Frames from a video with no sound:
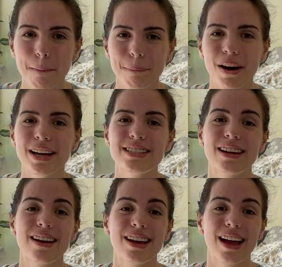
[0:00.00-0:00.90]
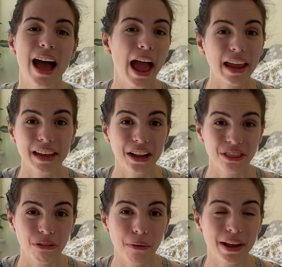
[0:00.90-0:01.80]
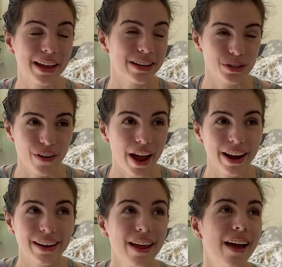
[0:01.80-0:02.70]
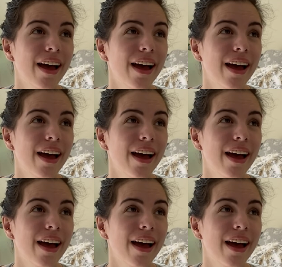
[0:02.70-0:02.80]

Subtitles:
but I can get through it. It's fine.